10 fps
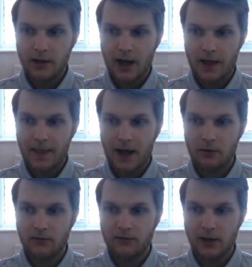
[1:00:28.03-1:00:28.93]
And now
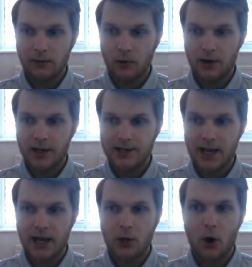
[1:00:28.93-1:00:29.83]
the final one is
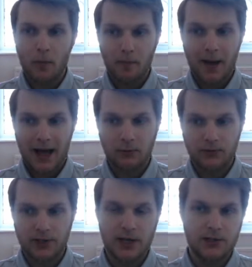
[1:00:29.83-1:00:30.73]
a
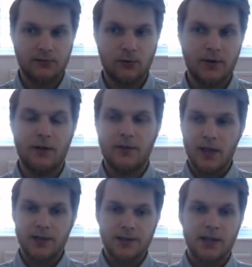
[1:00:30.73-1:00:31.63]
compound interval. Now
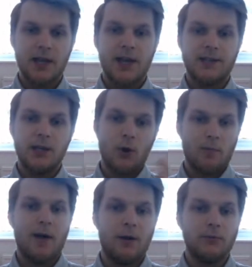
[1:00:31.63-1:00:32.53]
this is a
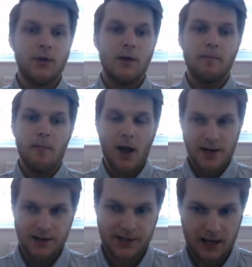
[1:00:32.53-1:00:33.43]
compound
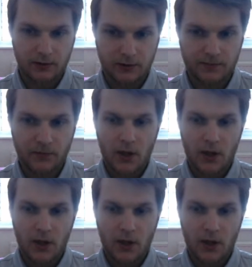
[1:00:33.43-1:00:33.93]
minor second.